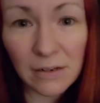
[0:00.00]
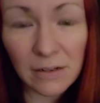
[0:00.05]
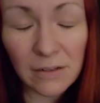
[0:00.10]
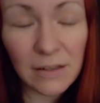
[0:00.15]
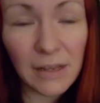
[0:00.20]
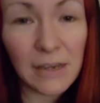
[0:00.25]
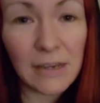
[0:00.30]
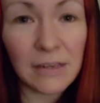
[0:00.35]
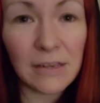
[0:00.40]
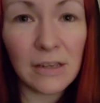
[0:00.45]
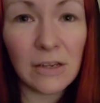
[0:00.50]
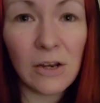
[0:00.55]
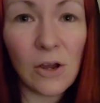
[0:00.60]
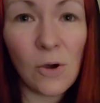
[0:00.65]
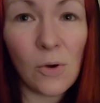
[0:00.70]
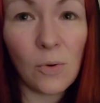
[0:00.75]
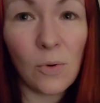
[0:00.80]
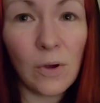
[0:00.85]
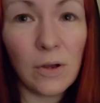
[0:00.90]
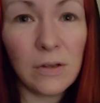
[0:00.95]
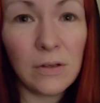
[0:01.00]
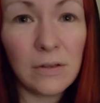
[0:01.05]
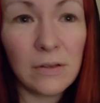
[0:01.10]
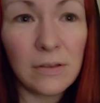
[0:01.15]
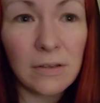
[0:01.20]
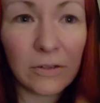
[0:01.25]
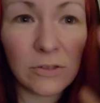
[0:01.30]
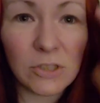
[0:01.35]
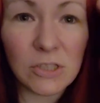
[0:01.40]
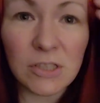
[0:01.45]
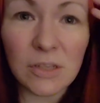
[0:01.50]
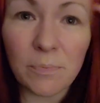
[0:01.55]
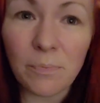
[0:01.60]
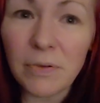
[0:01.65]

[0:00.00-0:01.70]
Like, you know, there's the